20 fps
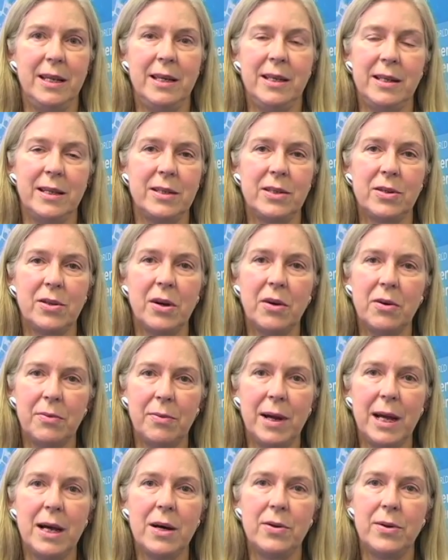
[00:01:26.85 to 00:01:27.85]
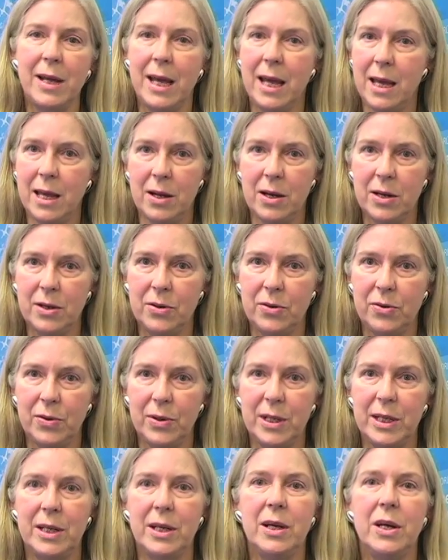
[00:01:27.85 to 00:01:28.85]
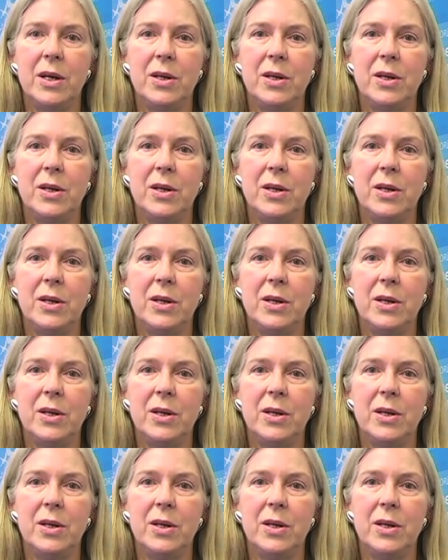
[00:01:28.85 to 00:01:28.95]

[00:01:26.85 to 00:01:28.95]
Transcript: is around 800